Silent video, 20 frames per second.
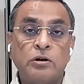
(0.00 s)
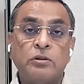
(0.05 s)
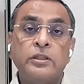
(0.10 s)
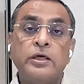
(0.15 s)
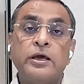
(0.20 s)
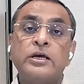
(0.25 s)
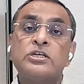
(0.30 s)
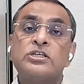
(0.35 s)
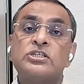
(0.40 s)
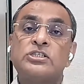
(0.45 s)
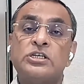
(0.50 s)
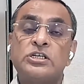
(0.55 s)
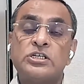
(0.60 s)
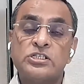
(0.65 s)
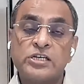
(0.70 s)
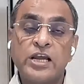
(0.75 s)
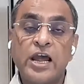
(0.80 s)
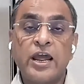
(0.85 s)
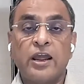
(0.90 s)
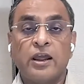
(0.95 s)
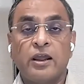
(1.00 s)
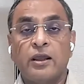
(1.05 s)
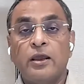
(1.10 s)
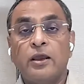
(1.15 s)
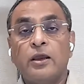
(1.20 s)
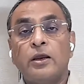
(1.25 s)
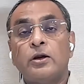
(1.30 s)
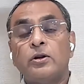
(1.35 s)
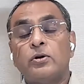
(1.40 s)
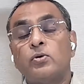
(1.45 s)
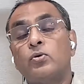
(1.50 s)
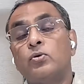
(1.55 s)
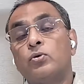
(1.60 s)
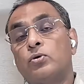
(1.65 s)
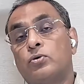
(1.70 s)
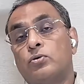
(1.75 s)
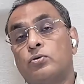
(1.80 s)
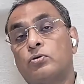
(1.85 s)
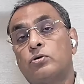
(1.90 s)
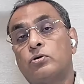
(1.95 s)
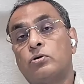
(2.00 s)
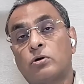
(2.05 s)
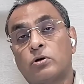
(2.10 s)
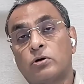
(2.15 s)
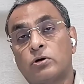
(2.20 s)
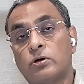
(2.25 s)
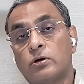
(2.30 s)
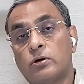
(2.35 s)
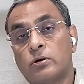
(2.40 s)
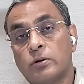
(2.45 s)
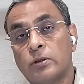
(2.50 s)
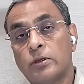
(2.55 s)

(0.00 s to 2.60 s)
or they are shy to go to doctor.